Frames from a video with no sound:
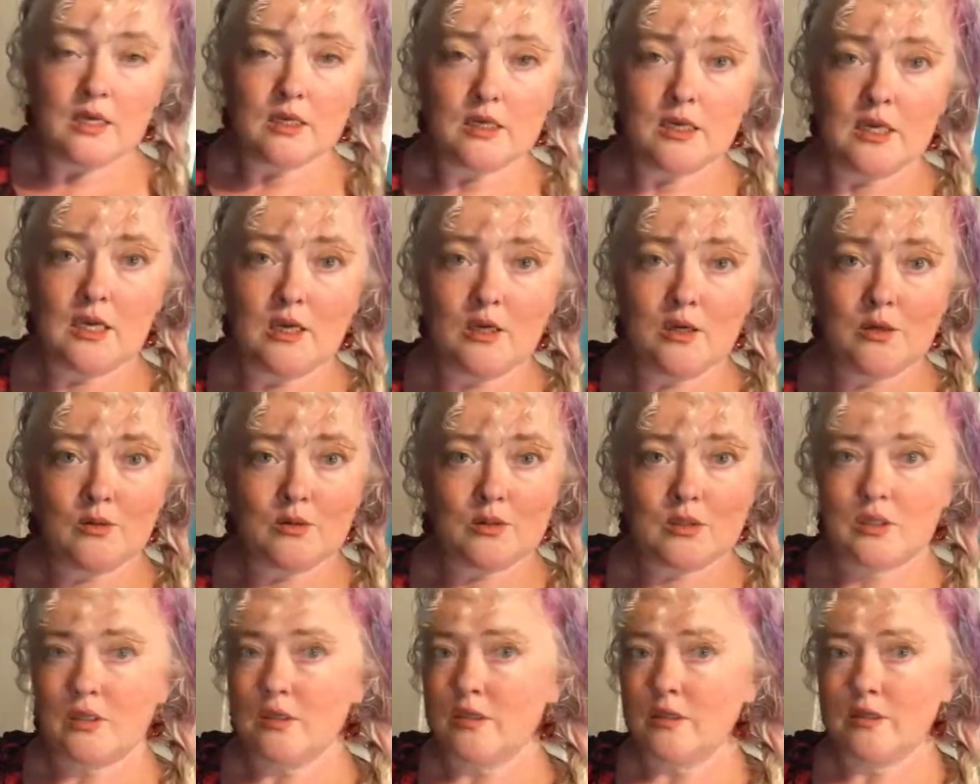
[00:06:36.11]

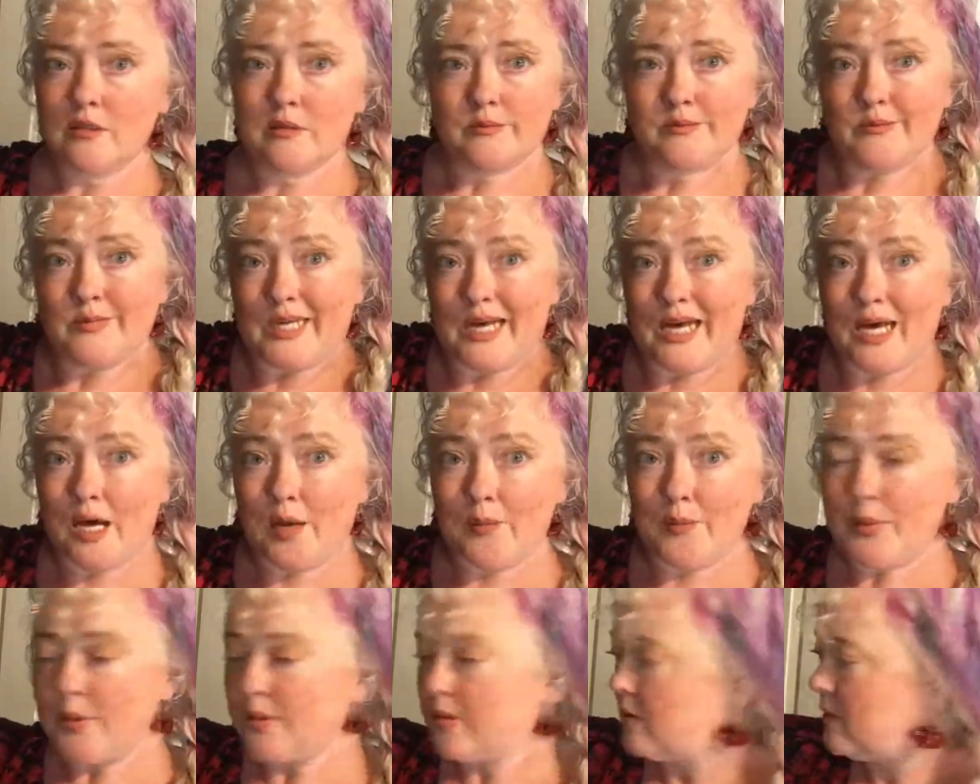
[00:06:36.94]
Cute
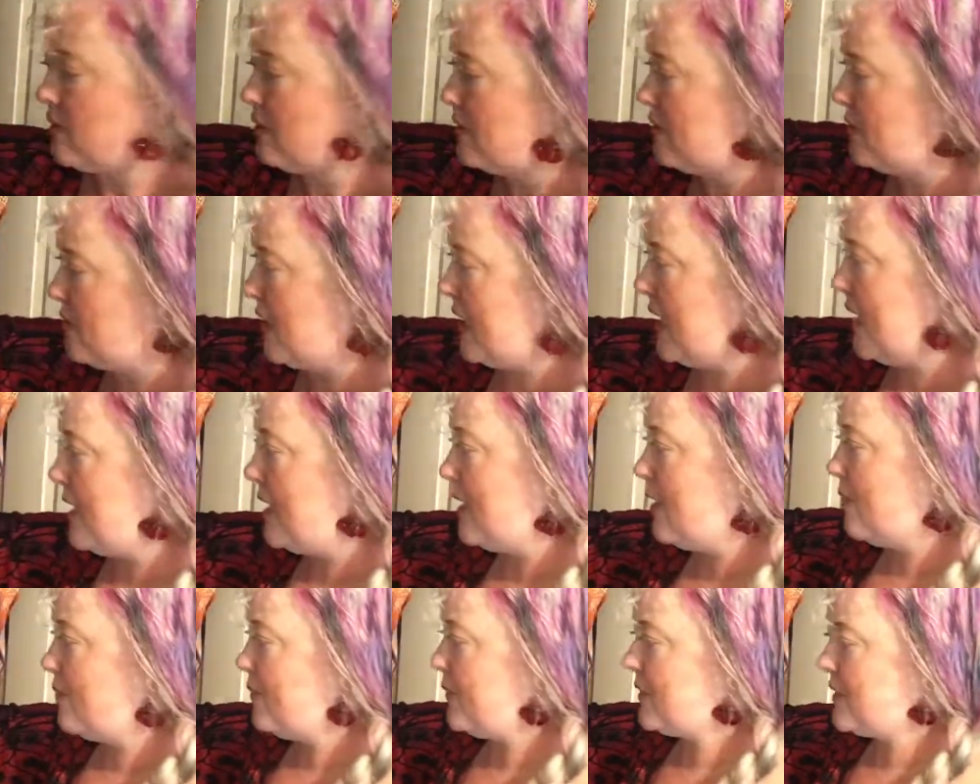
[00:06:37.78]
top,
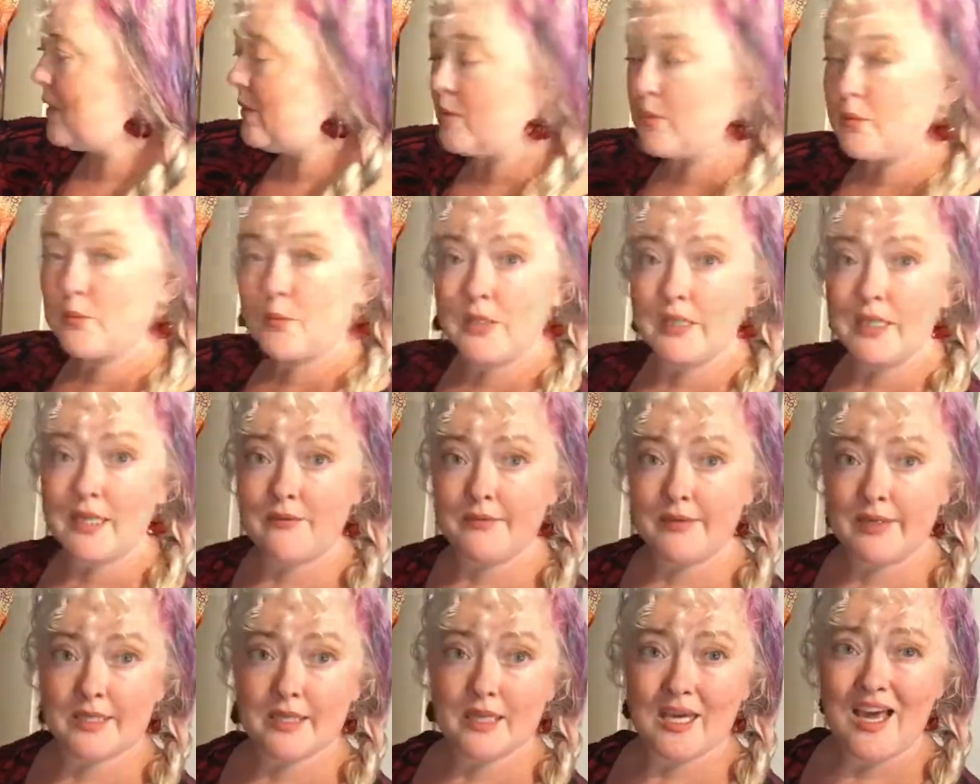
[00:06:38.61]
um, someone will
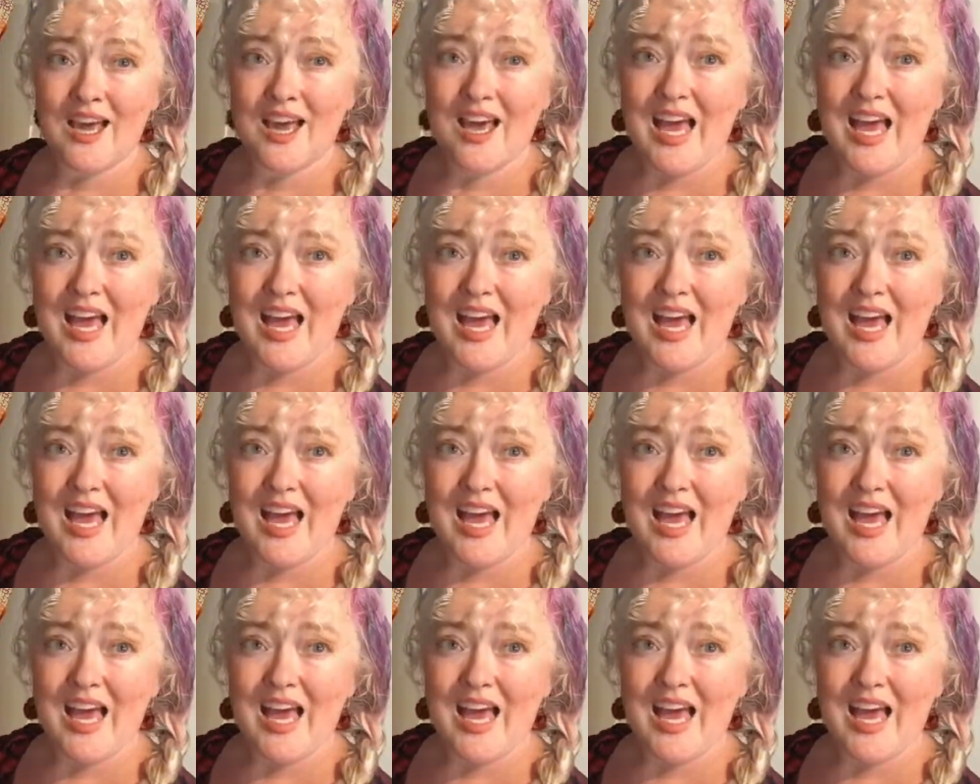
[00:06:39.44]
love it.